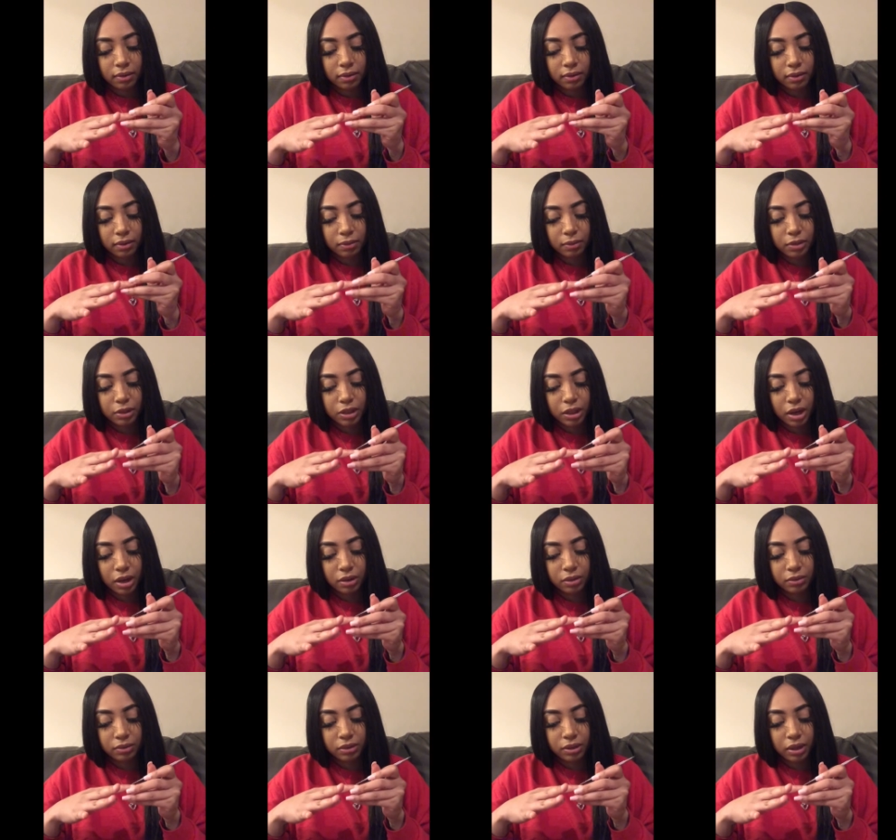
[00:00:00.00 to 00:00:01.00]
What y'all
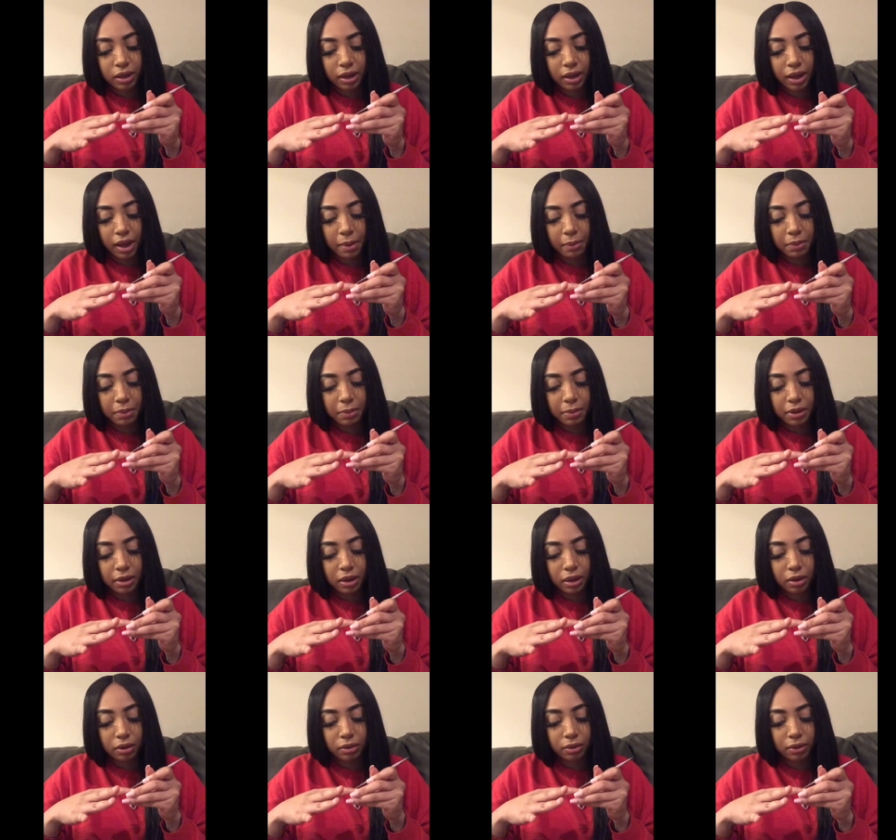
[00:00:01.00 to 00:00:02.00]
do today? Comment
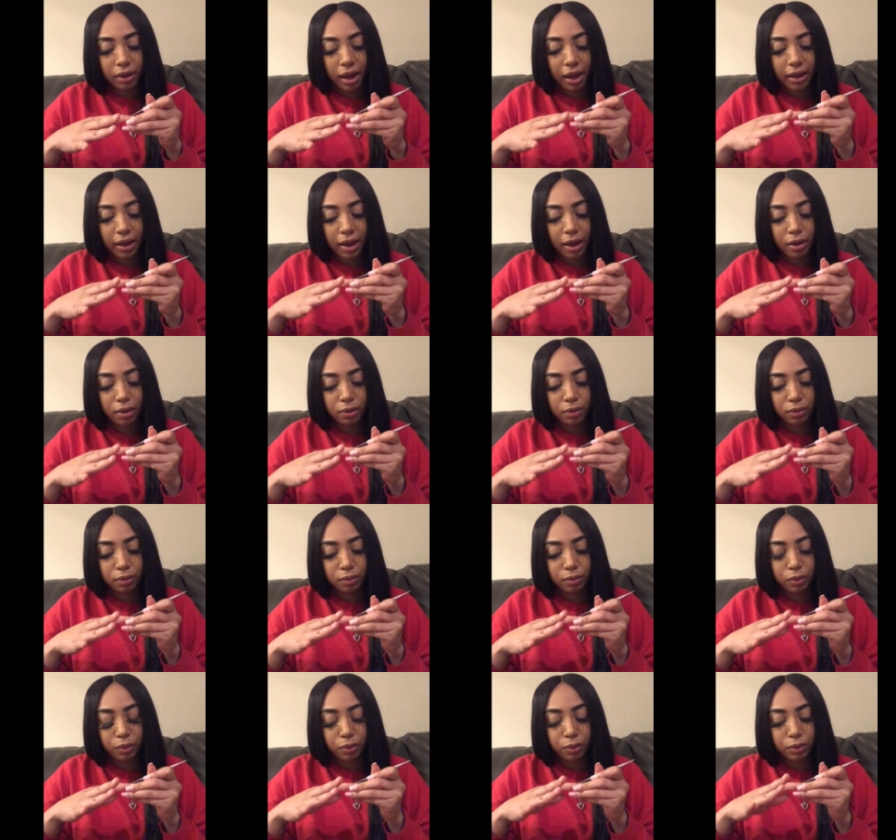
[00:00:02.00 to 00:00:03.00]
below how y'all
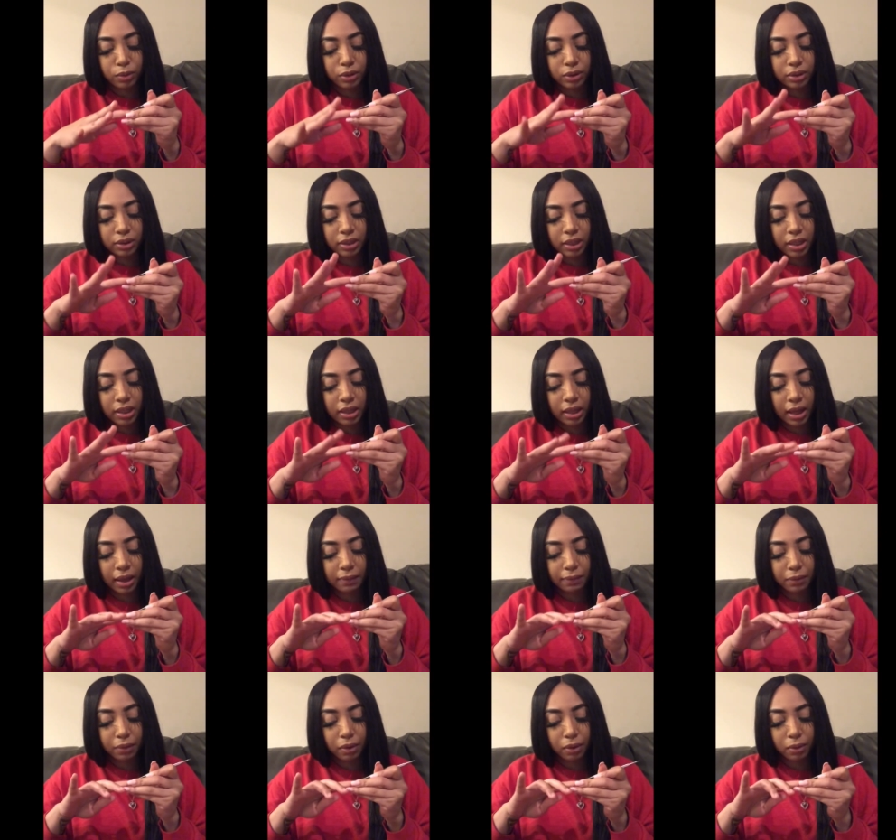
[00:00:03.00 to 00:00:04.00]
quarantine life
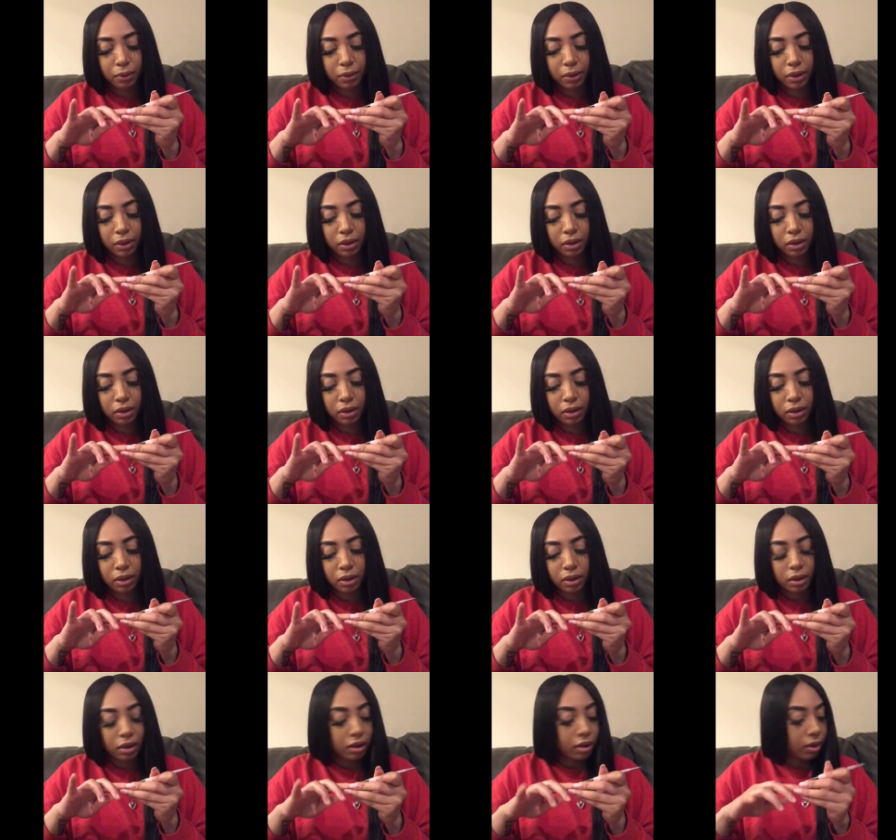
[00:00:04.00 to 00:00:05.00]
going.
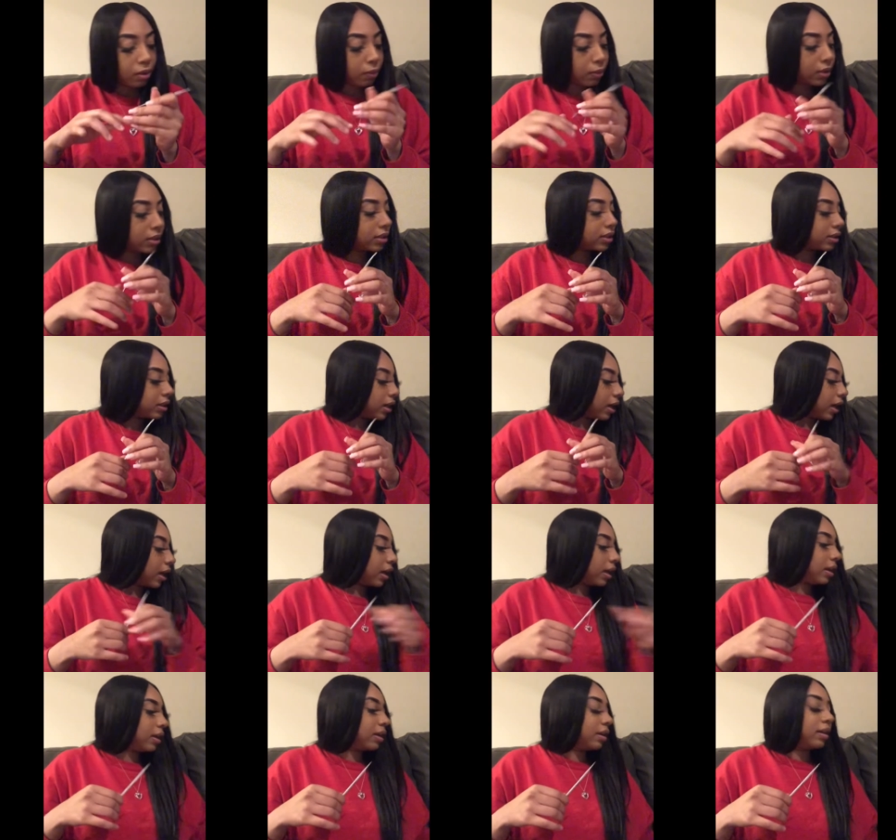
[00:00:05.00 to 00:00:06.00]
What's today?
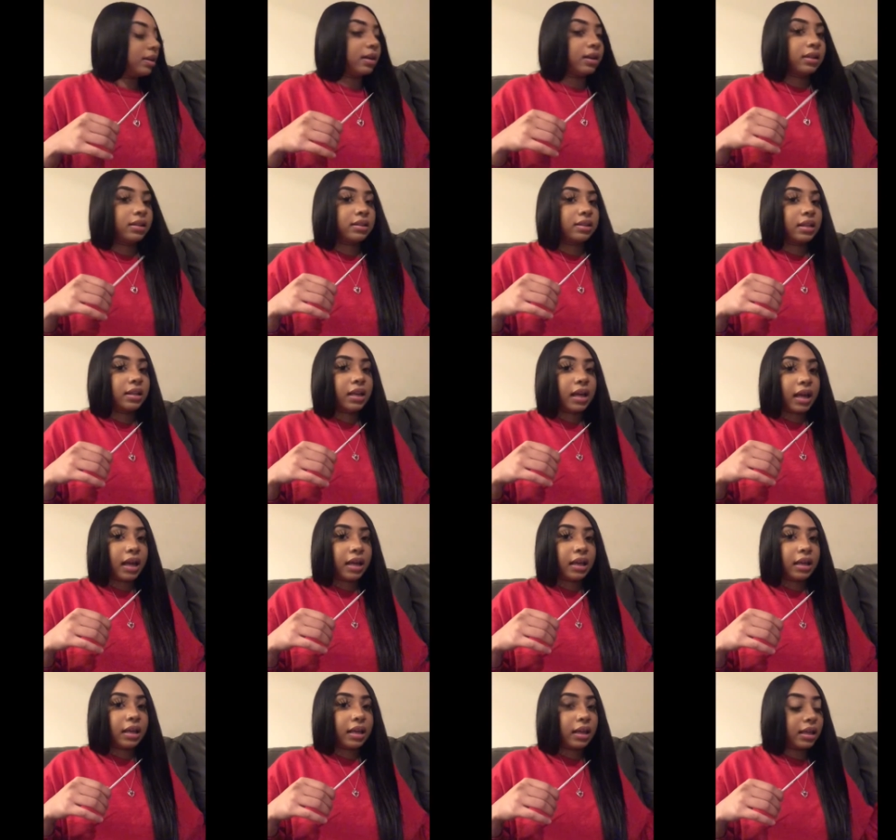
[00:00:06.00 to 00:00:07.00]
Today
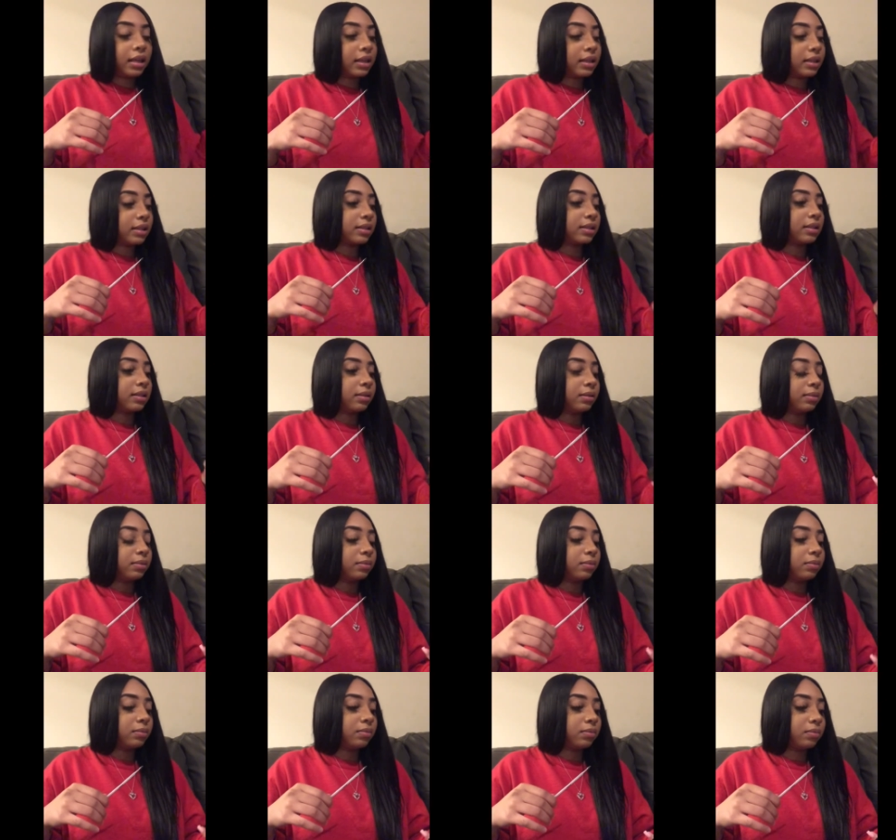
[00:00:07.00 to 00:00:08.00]
is
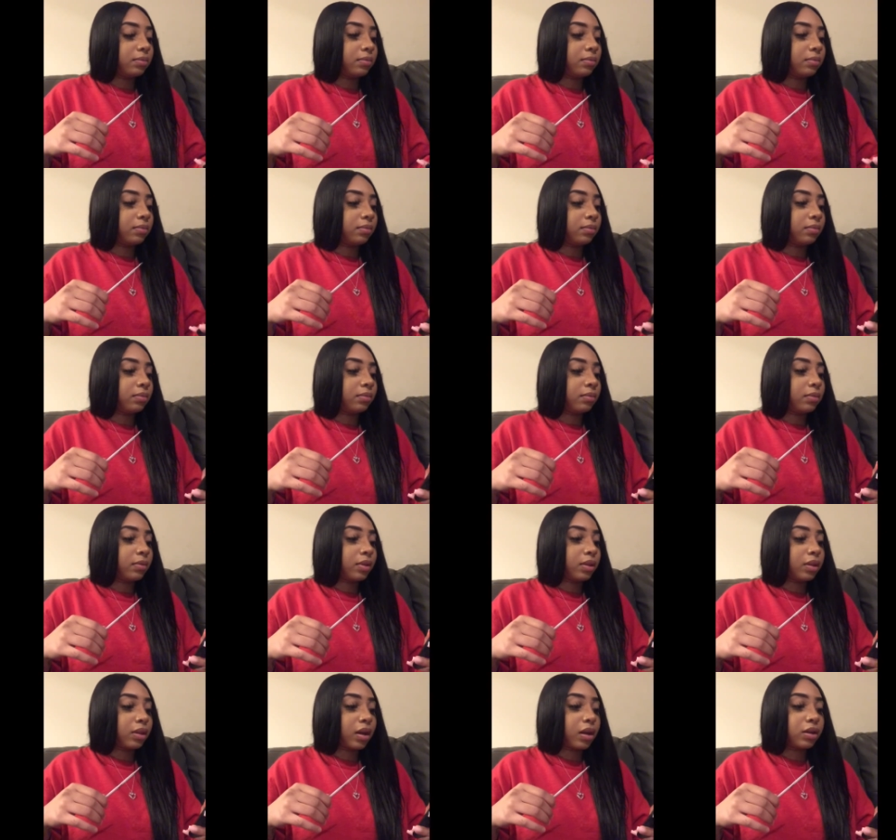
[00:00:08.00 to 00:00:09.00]

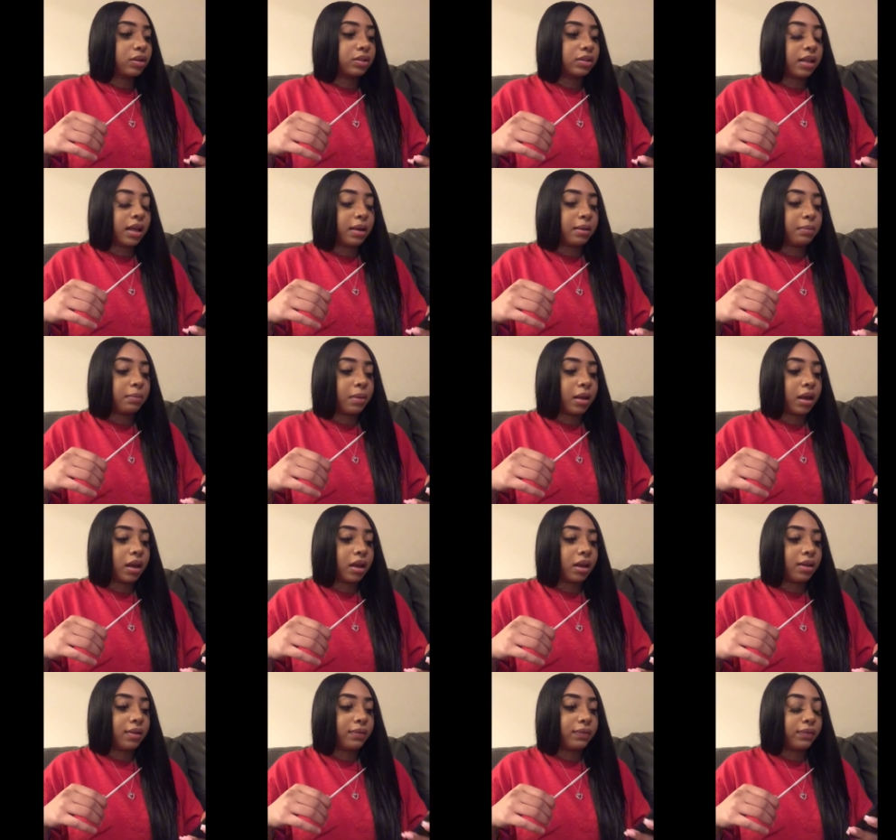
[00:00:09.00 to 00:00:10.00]
Thursday,
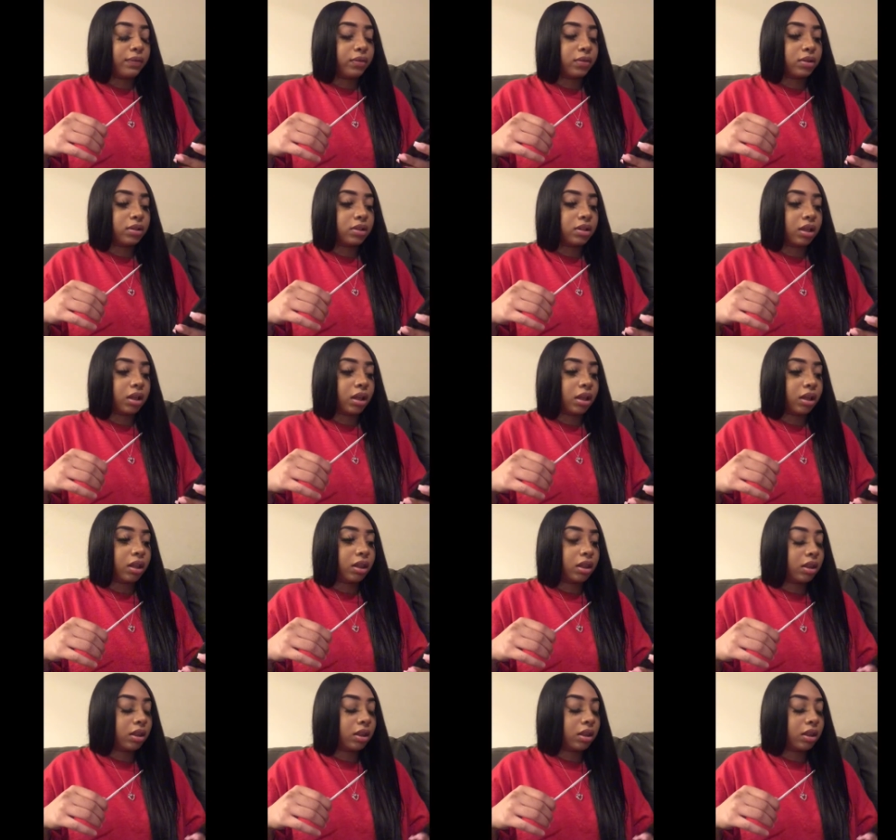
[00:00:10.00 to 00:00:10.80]
May 14th.